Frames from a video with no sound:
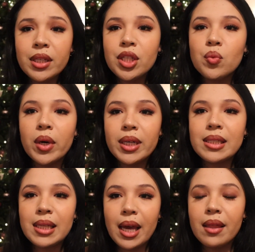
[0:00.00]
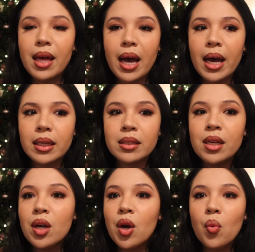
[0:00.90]
I just want to say that
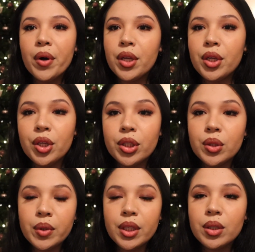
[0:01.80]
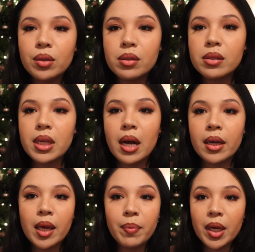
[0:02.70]
whether you're doing your goals on
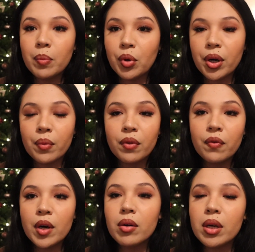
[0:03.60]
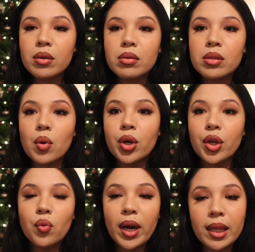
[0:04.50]
a big board with photos or
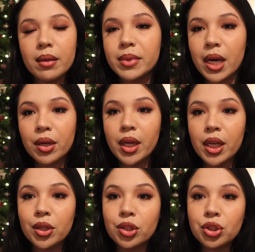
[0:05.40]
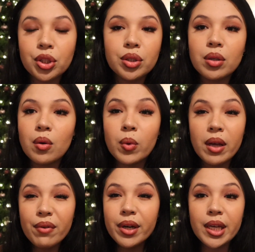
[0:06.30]
you're writing them down in your journal,
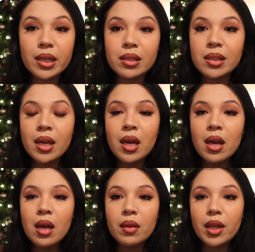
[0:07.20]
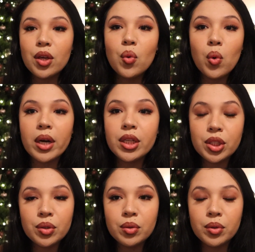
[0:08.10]
whatever it is that you want to
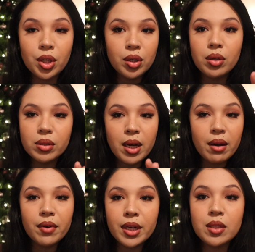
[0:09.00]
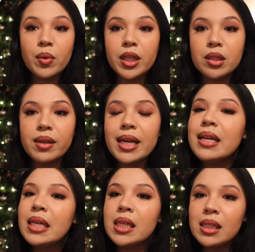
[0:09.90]
do your goals, however it is you want to do it,
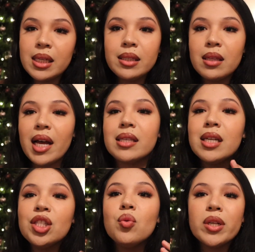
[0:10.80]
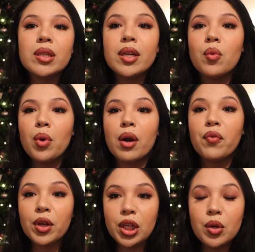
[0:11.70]
stick to that. Stick to what's going to work
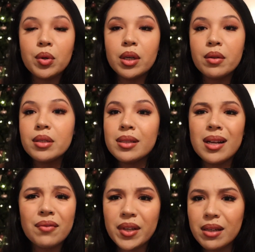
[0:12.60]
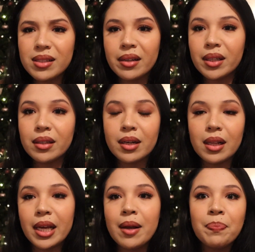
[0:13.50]
for you. You know, there's a lot of videos out there that are
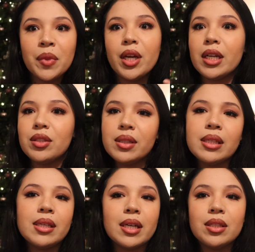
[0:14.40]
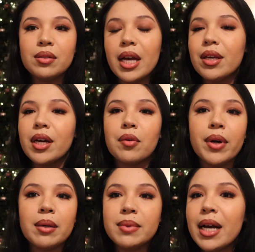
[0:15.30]
like, you got to do this, you got to do that, you got to
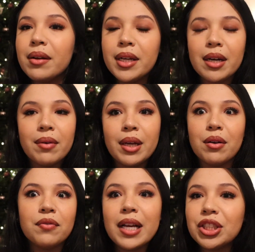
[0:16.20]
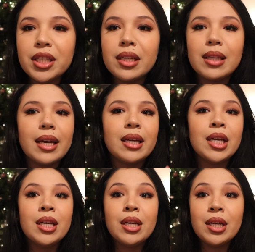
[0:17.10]
write them down, you got to write your reflection. Like,
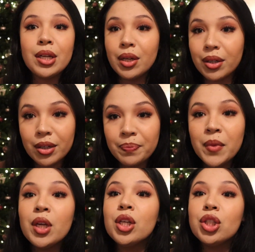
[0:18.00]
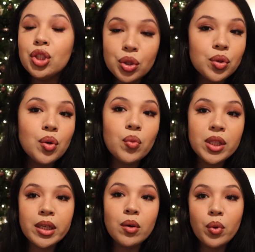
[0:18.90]
no, girl. Do what's
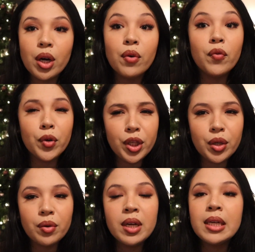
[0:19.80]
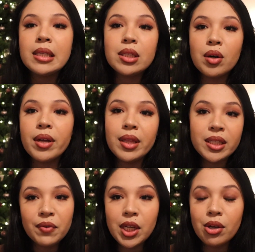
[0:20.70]
going to work for you. So in
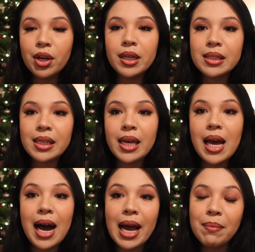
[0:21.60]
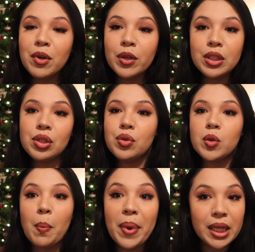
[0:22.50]
this video, you're going to see I'm going to
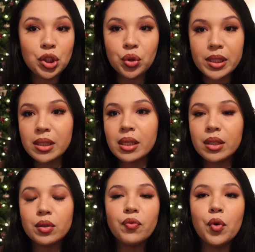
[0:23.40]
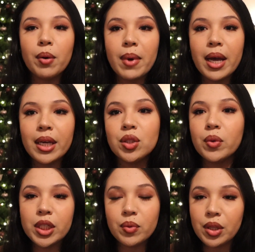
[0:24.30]
use Pinterest for my
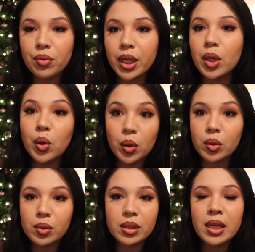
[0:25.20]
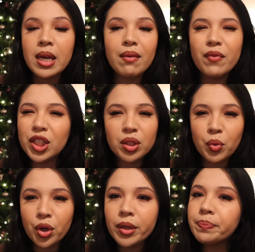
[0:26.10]
2023 goals and vision
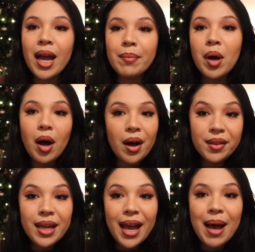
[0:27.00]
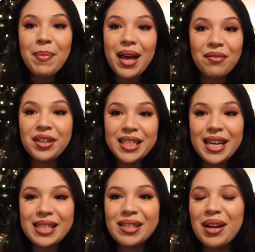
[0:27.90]
board. I'm on that app every
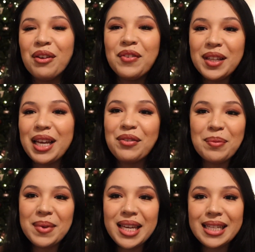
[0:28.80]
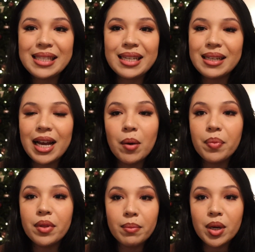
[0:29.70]
day. So I feel like for me, it's going to
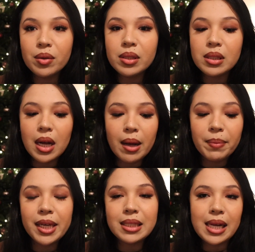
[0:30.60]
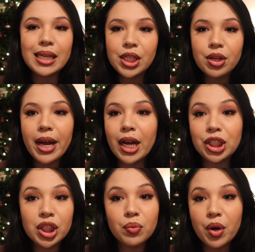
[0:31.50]
help the most um, because last year I
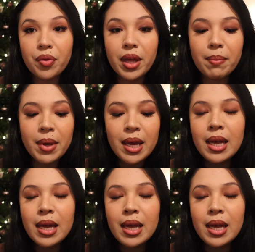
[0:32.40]
actually wrote them